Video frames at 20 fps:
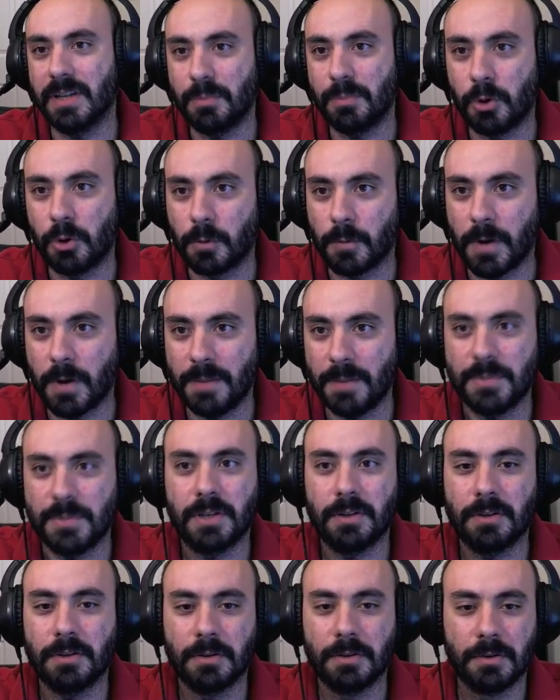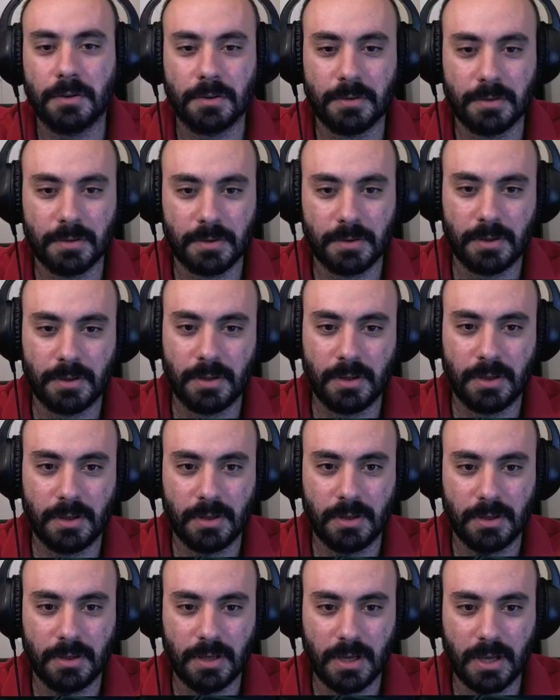poor Rom here,
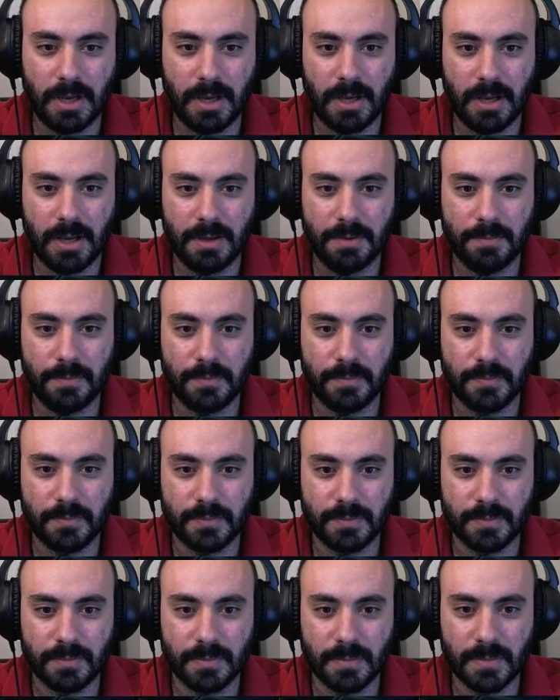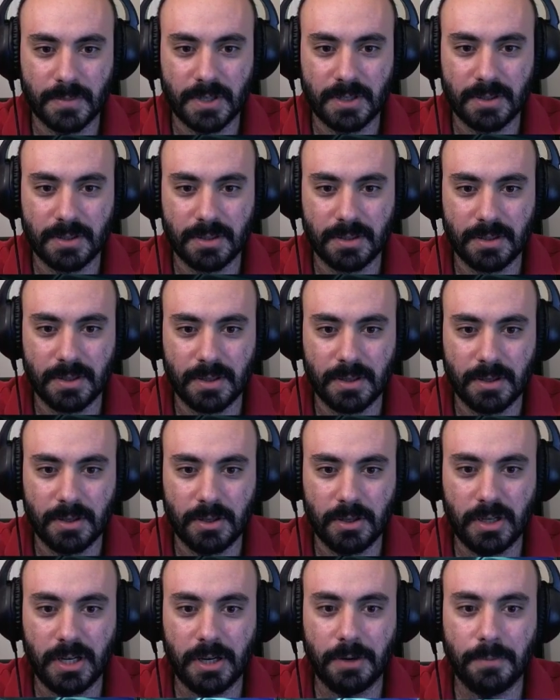
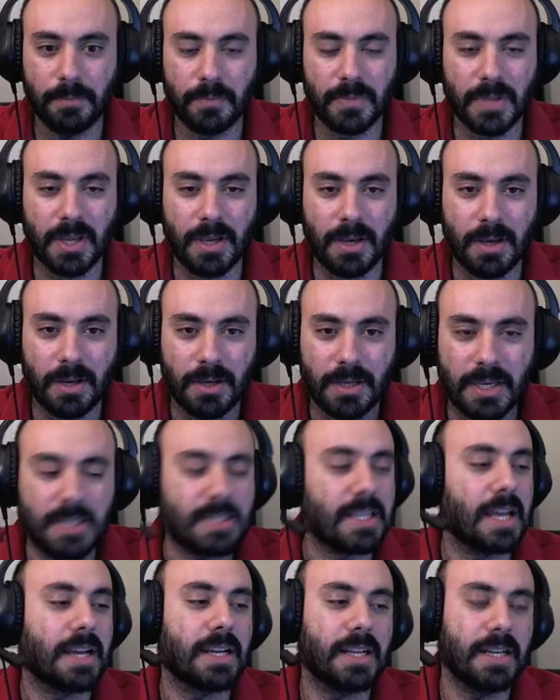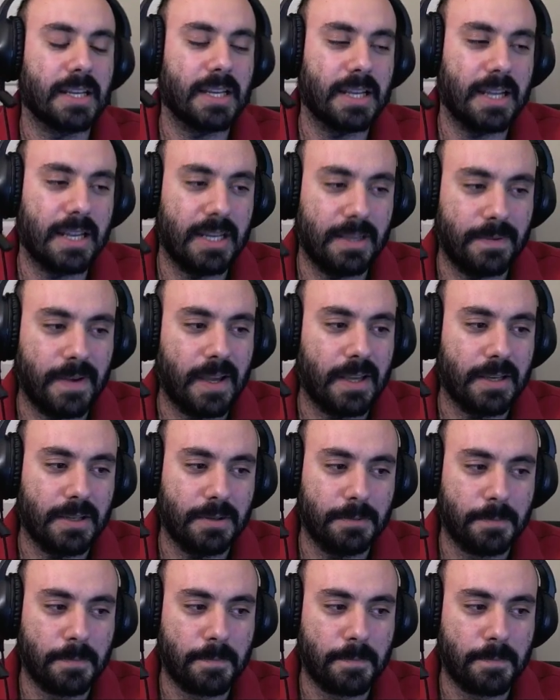you know, he's not going to get any value.